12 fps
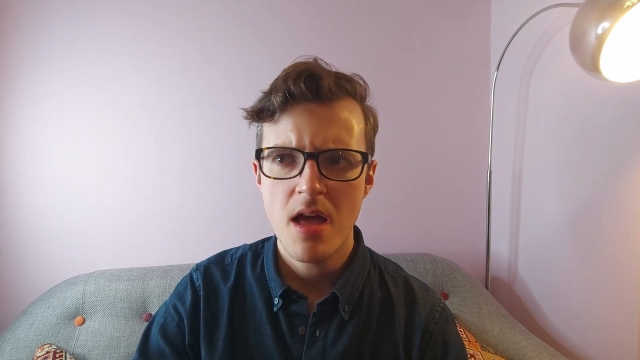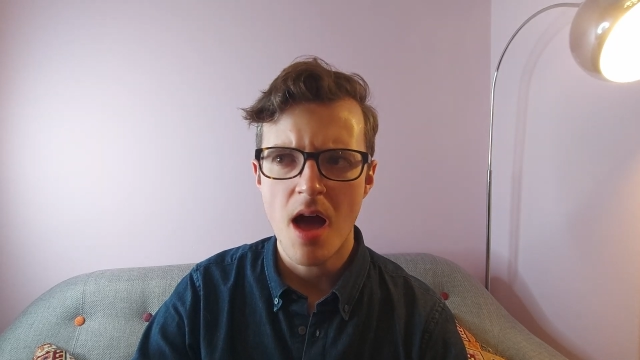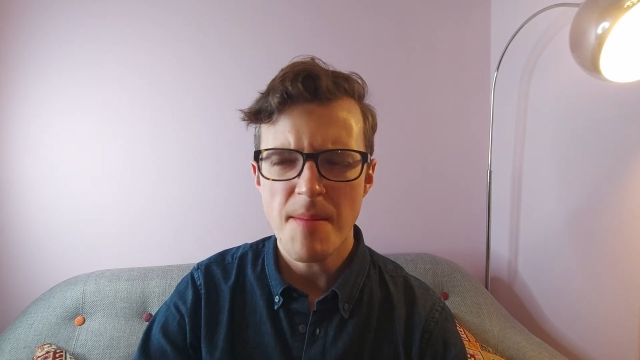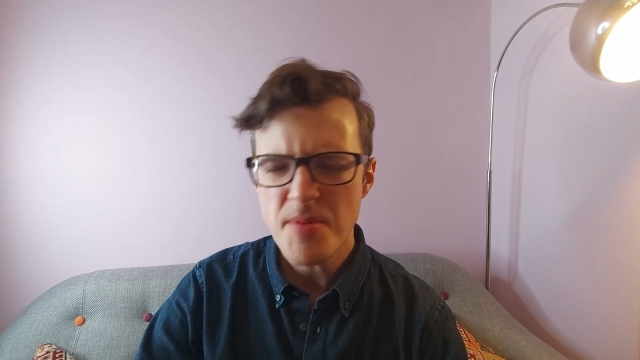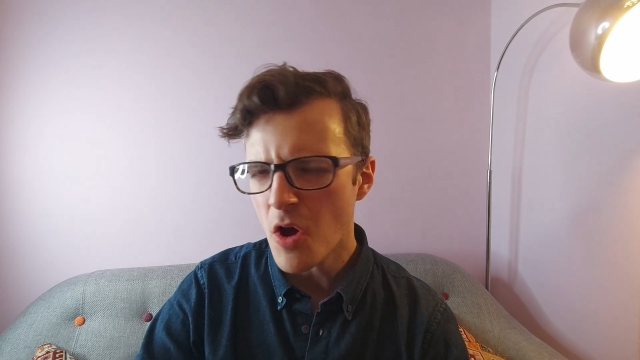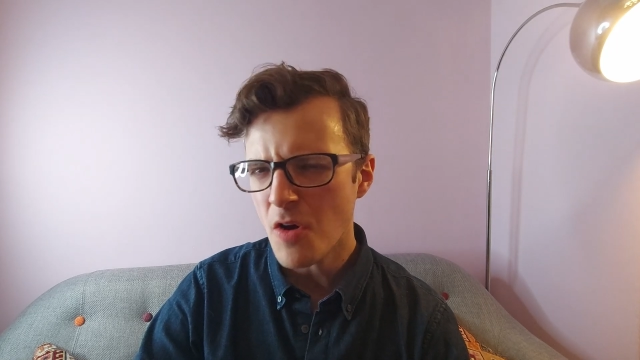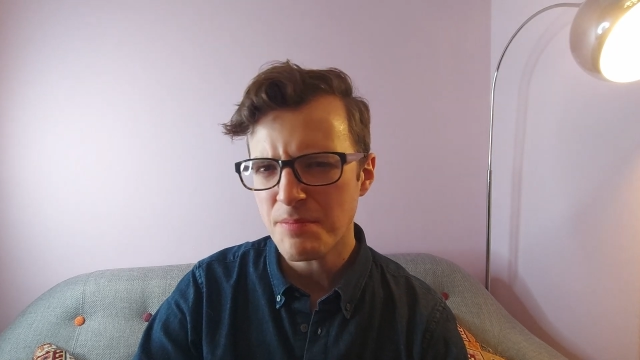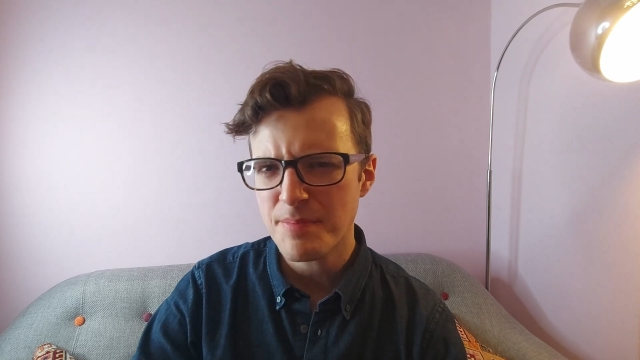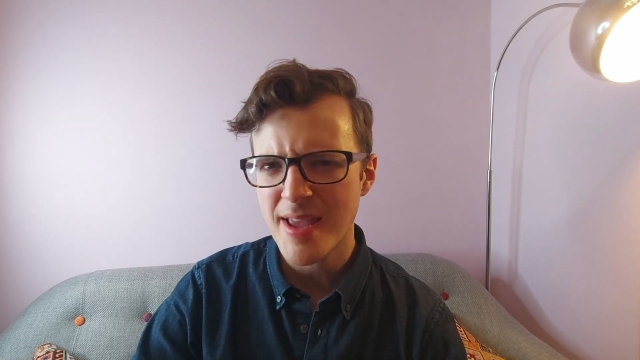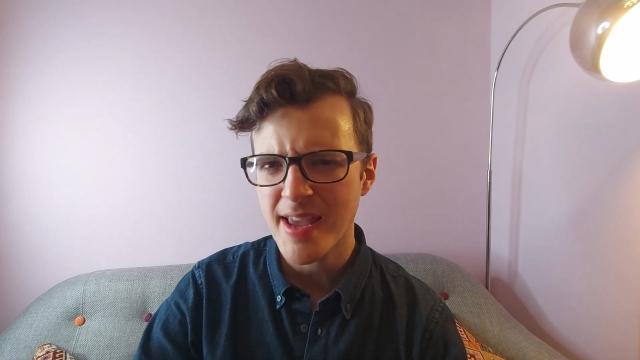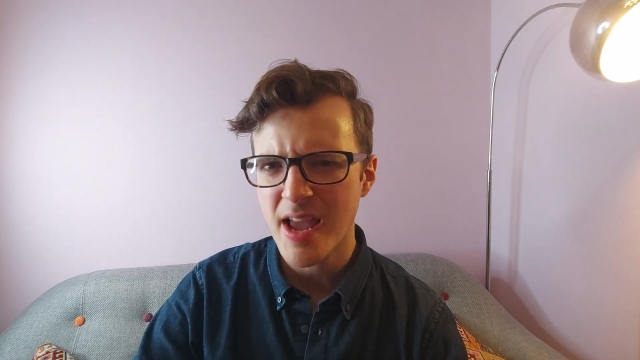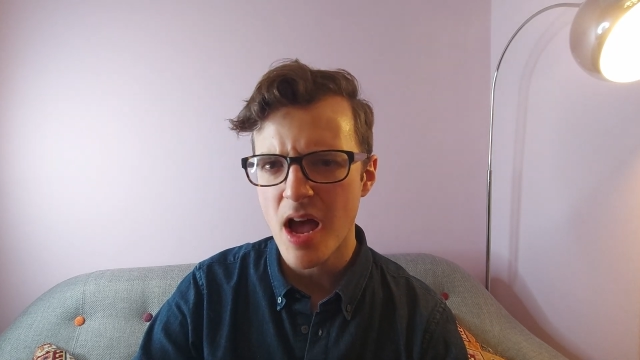I'm not
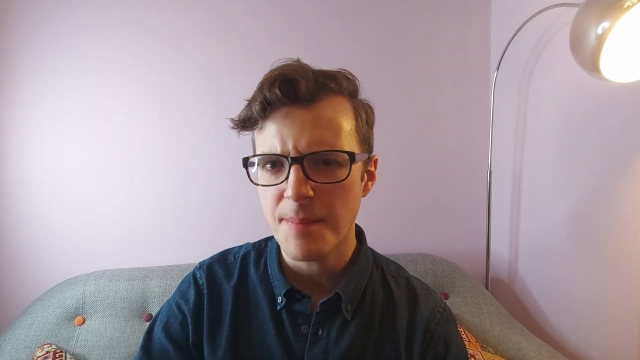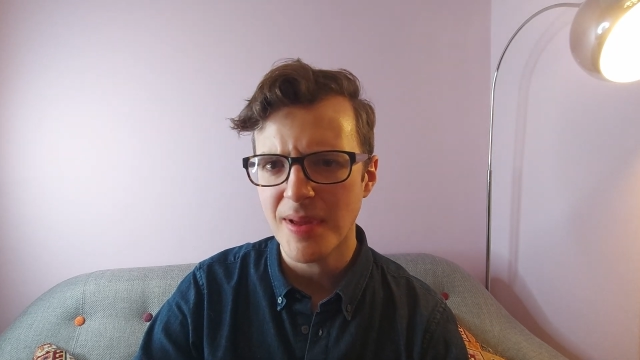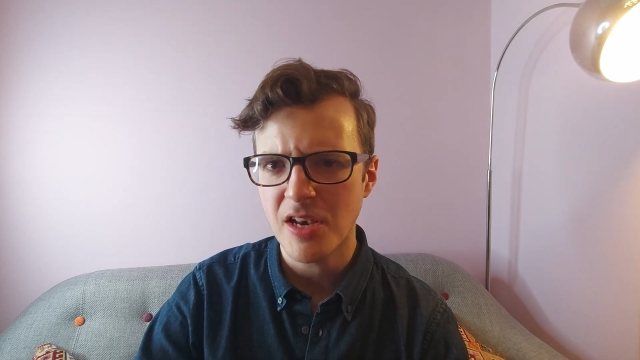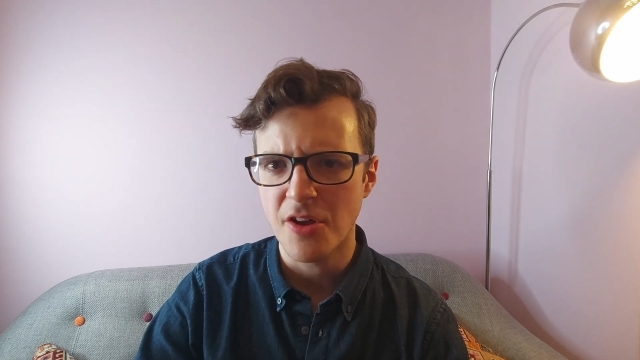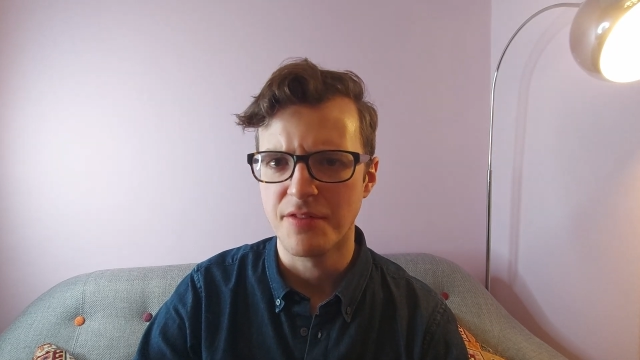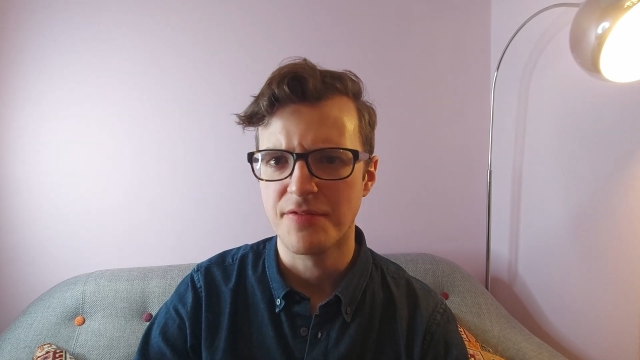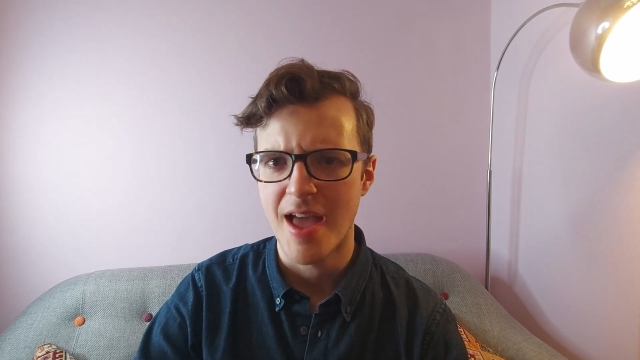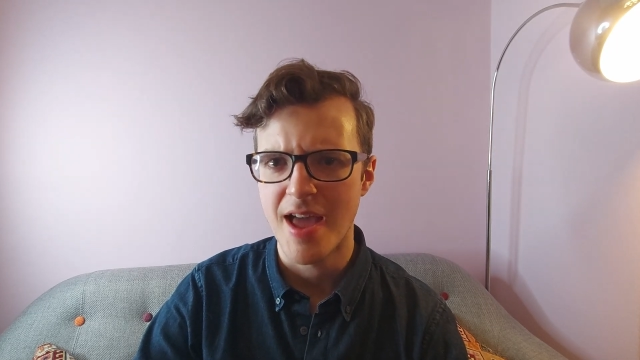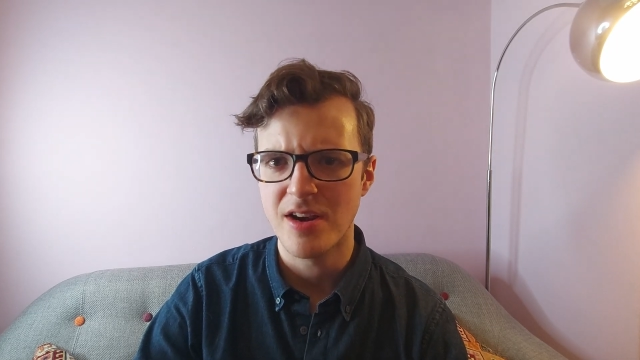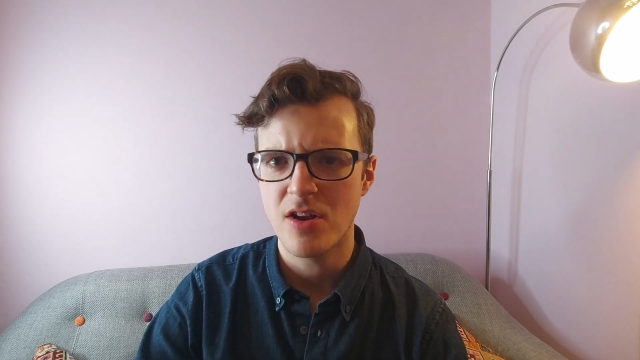picking up a lot of that